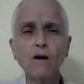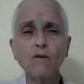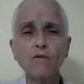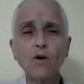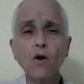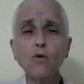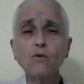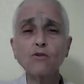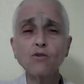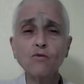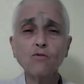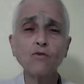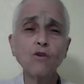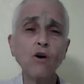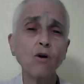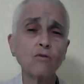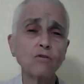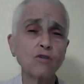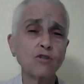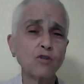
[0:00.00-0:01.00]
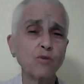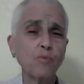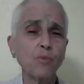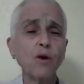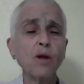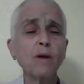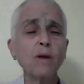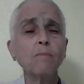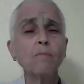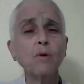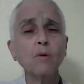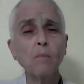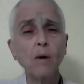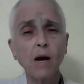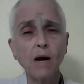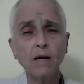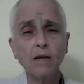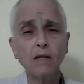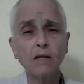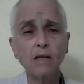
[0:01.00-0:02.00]
Those who know the Supreme
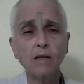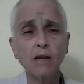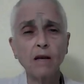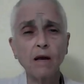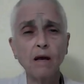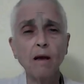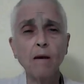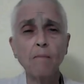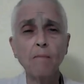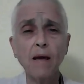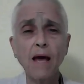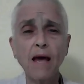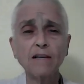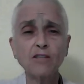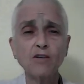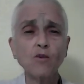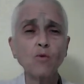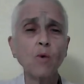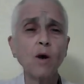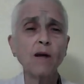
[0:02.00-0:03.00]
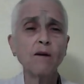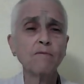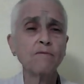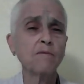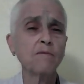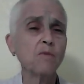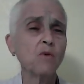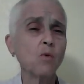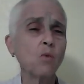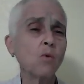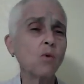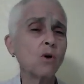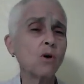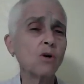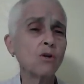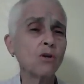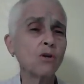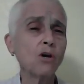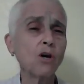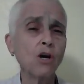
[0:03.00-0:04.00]
Brahman pass away from the
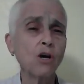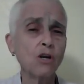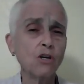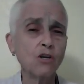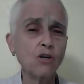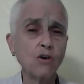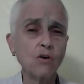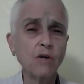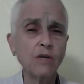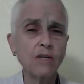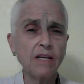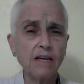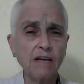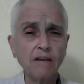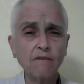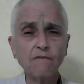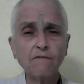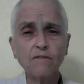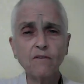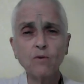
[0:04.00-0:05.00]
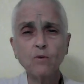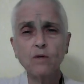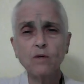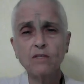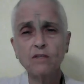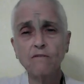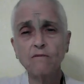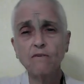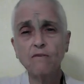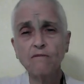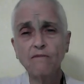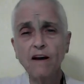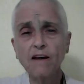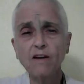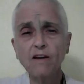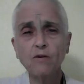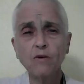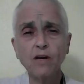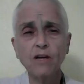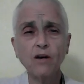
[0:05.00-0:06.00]
world during the influence of the
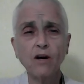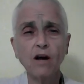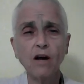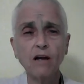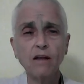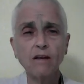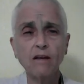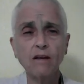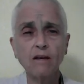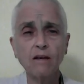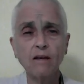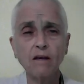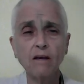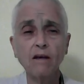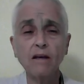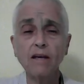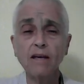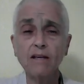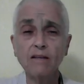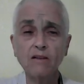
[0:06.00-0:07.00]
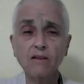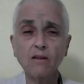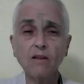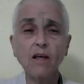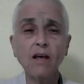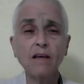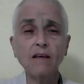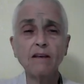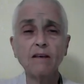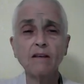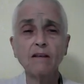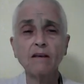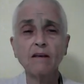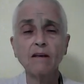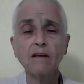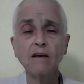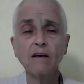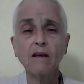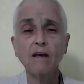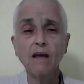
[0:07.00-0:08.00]
fiery god in the light
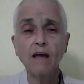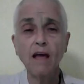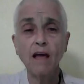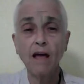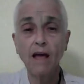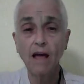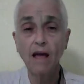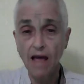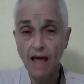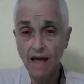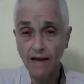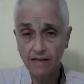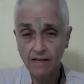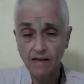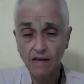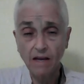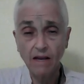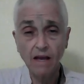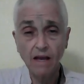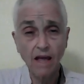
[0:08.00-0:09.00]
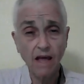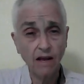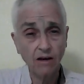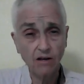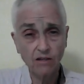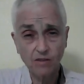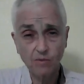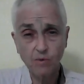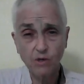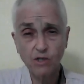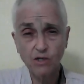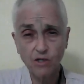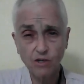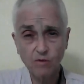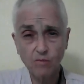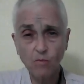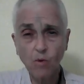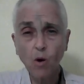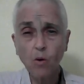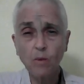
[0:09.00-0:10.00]
at an auspicious
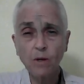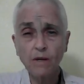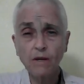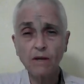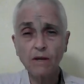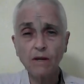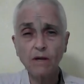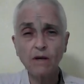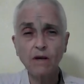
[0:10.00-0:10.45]
moment